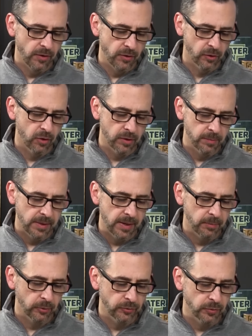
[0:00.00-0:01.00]
that you're going to be
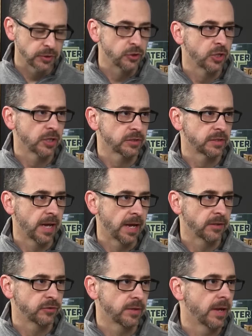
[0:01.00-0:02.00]
able to adjust
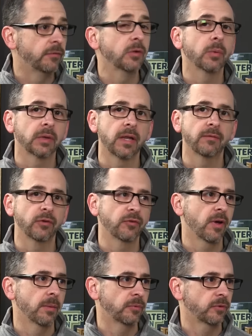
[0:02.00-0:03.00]
as everyone levels up.